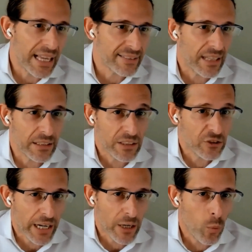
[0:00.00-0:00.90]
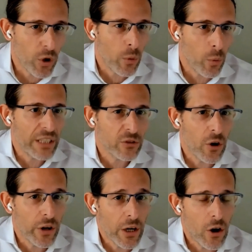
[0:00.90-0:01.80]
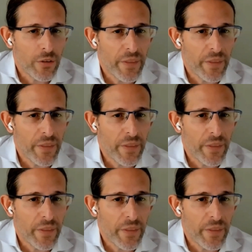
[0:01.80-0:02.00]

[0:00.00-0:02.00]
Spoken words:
to check what is going on.